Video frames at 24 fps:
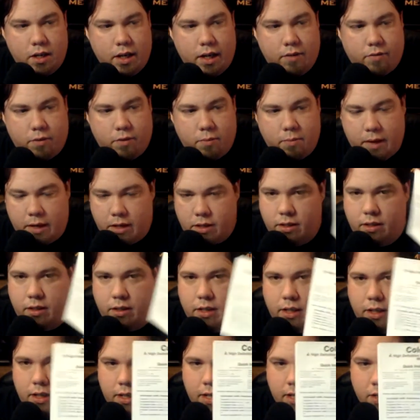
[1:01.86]
information you
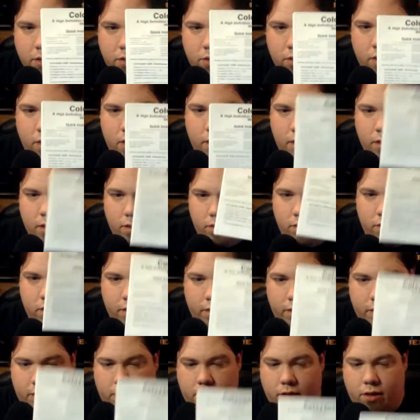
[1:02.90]
need to get started
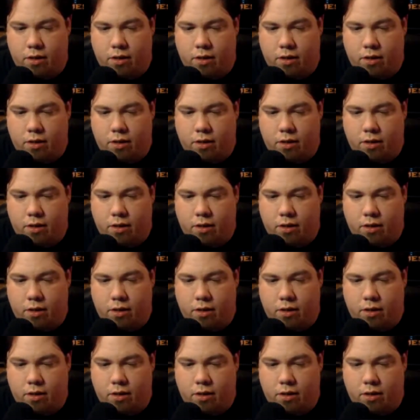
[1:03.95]
installing a